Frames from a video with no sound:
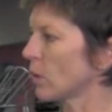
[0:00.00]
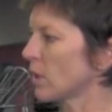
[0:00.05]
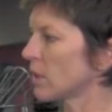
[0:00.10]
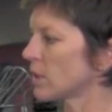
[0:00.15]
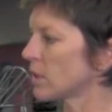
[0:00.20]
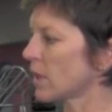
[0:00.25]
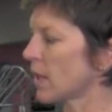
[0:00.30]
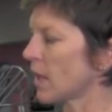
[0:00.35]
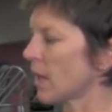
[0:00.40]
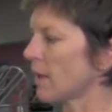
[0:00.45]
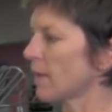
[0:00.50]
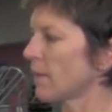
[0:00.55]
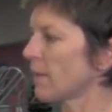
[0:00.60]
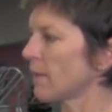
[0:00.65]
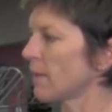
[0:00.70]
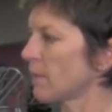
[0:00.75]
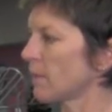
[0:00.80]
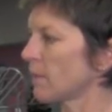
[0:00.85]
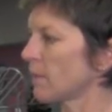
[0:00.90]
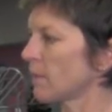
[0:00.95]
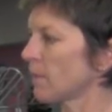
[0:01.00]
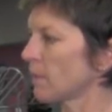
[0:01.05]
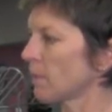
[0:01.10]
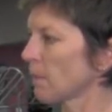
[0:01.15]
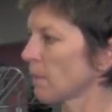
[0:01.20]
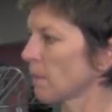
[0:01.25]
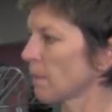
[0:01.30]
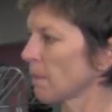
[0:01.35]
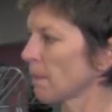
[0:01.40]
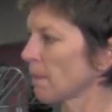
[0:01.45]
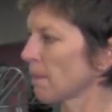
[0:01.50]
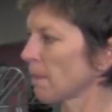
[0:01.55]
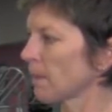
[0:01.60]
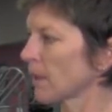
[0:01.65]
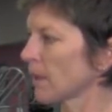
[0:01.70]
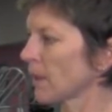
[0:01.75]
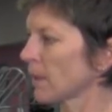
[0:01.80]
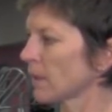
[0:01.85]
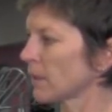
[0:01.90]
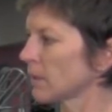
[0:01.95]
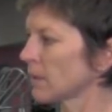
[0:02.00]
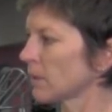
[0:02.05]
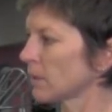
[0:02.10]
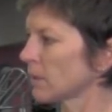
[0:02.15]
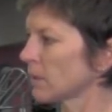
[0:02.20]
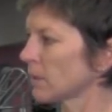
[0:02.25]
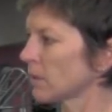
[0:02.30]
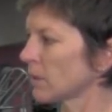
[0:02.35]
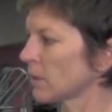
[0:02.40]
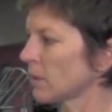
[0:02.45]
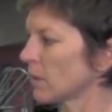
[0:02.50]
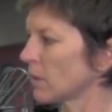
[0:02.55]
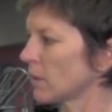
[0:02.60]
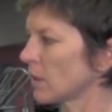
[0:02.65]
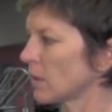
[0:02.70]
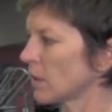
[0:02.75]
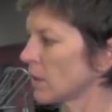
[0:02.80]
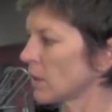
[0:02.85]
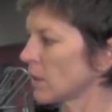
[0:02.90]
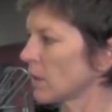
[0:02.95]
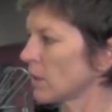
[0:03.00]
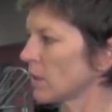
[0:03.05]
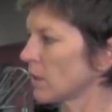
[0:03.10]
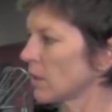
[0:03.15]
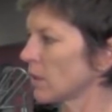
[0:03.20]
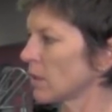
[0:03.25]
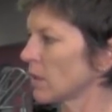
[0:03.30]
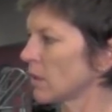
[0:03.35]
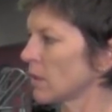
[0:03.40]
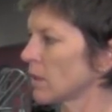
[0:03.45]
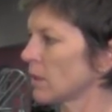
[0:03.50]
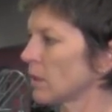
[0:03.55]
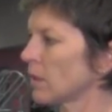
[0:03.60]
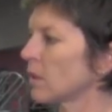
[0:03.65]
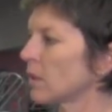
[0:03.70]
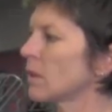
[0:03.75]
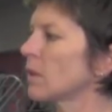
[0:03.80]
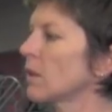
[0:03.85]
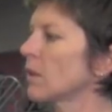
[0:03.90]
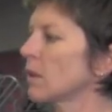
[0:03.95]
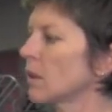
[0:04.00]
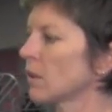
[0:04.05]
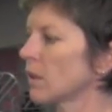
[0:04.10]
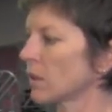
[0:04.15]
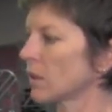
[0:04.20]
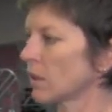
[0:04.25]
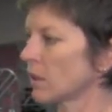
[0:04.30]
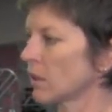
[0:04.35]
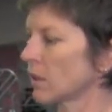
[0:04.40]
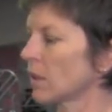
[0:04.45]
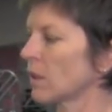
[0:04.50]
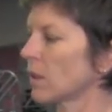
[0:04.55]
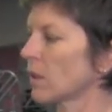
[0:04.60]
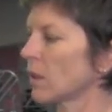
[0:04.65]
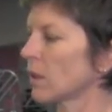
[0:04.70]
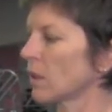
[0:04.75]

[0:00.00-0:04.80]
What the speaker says: No words are spoken by the person on screen.